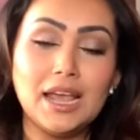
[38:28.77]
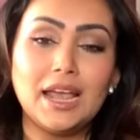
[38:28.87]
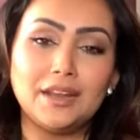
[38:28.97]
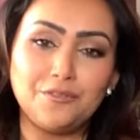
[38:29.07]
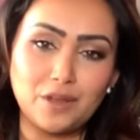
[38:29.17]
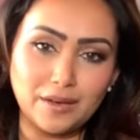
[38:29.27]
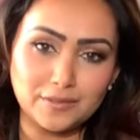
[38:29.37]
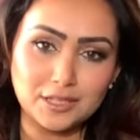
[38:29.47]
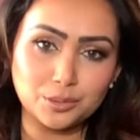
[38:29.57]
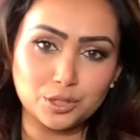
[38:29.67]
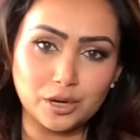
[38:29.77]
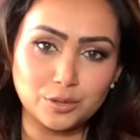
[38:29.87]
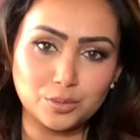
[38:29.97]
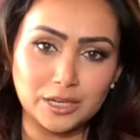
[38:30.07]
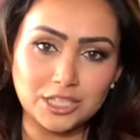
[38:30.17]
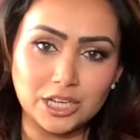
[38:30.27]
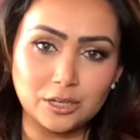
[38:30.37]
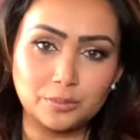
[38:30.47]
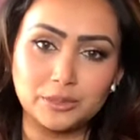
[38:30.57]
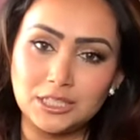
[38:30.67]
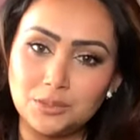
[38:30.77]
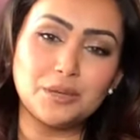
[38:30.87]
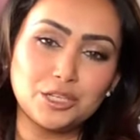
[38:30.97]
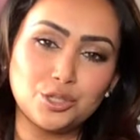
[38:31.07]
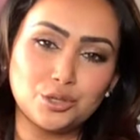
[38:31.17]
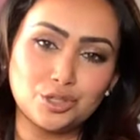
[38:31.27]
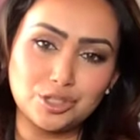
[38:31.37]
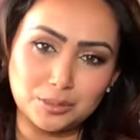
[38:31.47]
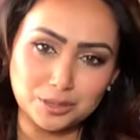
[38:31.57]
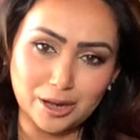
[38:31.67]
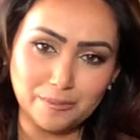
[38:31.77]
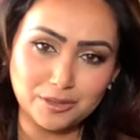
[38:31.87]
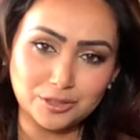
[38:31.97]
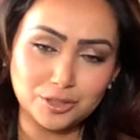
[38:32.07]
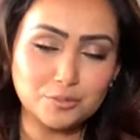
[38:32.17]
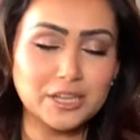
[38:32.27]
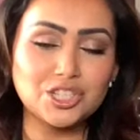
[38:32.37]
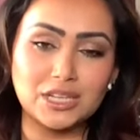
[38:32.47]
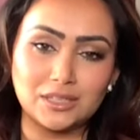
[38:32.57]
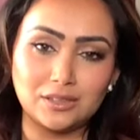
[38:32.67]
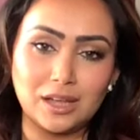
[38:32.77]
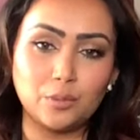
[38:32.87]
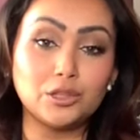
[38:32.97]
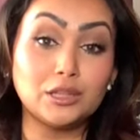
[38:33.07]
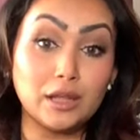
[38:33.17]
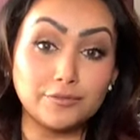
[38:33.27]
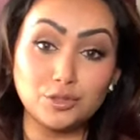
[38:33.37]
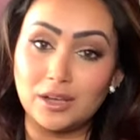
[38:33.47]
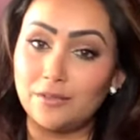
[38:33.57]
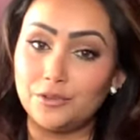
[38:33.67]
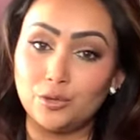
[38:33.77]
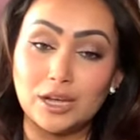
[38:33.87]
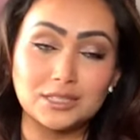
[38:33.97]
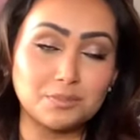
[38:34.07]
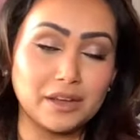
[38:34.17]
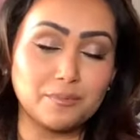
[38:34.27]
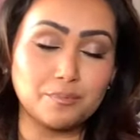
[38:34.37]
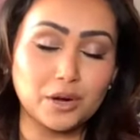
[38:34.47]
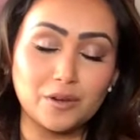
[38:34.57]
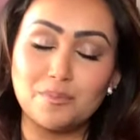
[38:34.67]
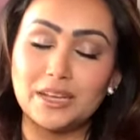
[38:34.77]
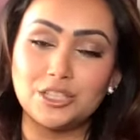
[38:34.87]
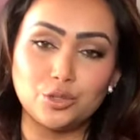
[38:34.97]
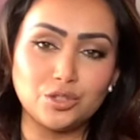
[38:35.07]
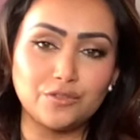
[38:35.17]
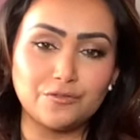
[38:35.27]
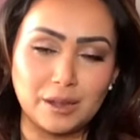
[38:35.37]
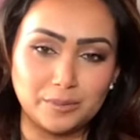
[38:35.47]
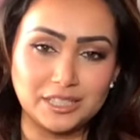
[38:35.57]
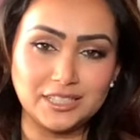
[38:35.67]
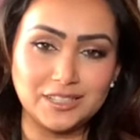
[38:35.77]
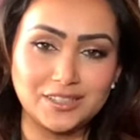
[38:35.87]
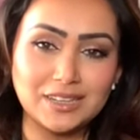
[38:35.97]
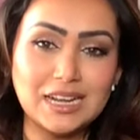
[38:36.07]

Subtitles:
And if you haven't subscribed to my channel, please make sure to subscribe to my channel. I would love to have you as my part of my YouTube family here.